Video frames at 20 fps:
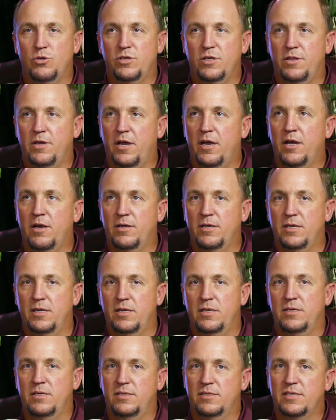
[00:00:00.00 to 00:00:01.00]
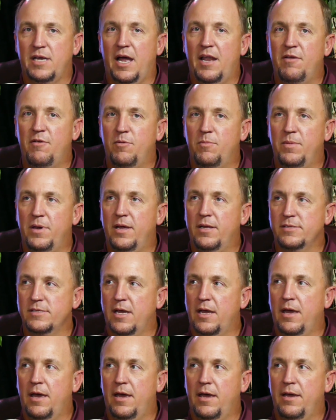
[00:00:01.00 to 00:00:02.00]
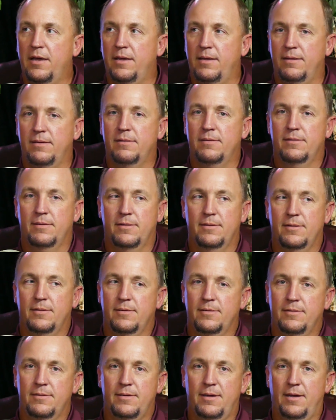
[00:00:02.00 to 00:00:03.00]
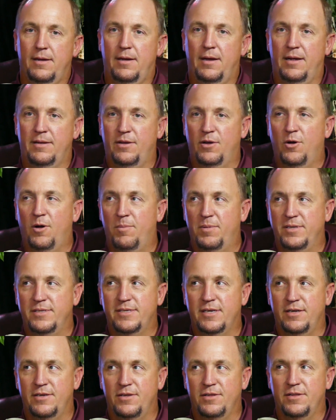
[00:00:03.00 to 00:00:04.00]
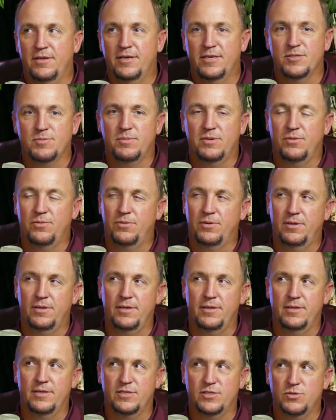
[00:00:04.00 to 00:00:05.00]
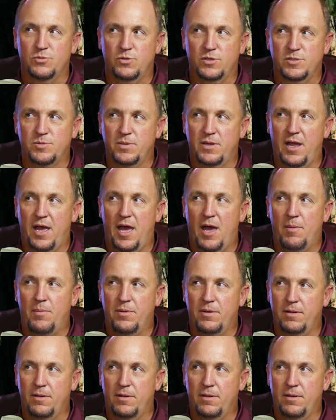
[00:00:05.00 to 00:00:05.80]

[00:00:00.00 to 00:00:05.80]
there is kind of admit, it's like, hey, I know I've been telling you this, but really this is what's been happening.